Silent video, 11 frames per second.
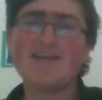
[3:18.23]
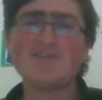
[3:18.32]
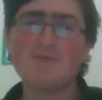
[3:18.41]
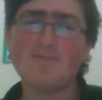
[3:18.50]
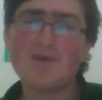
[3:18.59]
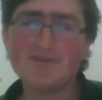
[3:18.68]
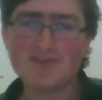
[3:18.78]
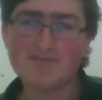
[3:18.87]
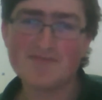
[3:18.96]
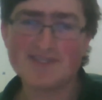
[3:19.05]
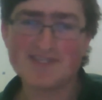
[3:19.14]
one we also have a
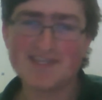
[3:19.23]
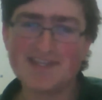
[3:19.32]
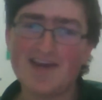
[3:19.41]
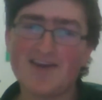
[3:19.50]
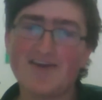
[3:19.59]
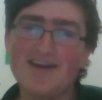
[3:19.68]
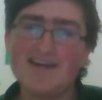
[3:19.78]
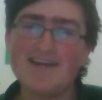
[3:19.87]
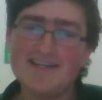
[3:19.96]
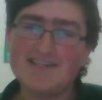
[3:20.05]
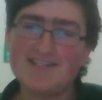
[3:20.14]
missing letter,
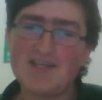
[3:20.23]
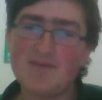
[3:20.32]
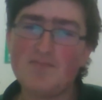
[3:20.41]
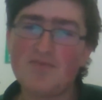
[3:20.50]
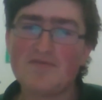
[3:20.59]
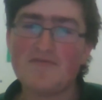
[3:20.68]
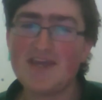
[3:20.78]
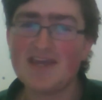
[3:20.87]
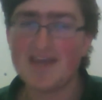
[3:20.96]
Semper Fi.